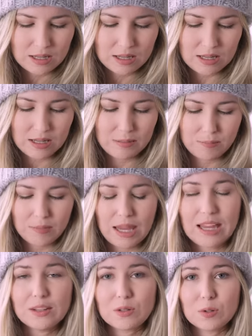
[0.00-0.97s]
um,
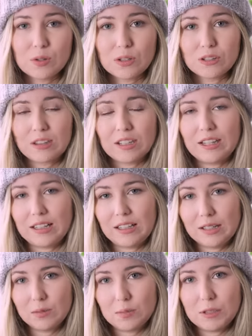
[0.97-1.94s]
and or the
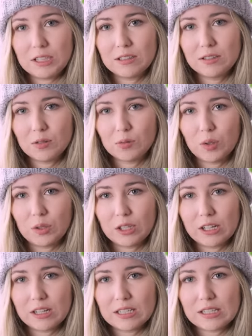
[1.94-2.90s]
neckline would be
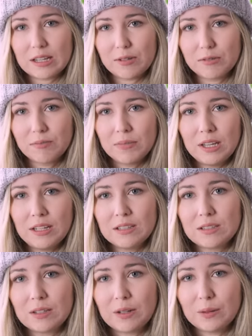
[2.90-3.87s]
rolling on itself.
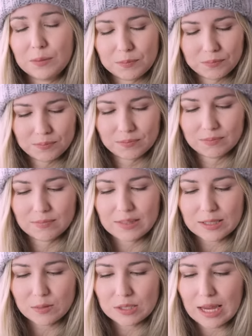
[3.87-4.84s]
So
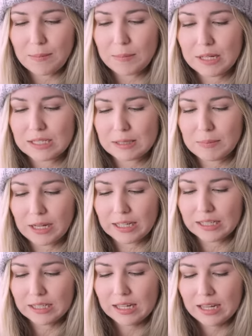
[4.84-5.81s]
that's what's happening to
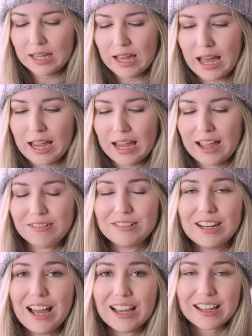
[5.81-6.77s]
mine. I have
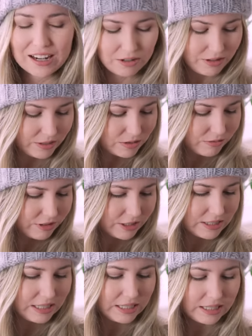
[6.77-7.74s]
not gotten around to
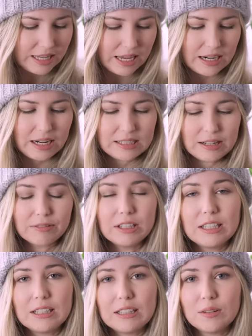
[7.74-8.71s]
fixing it yet. I
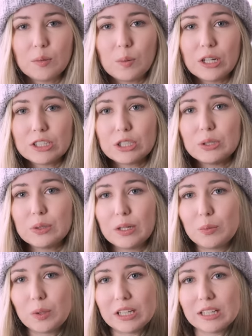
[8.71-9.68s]
definitely want to
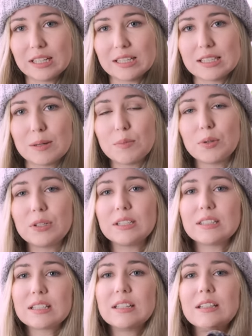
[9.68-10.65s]
and will at some point,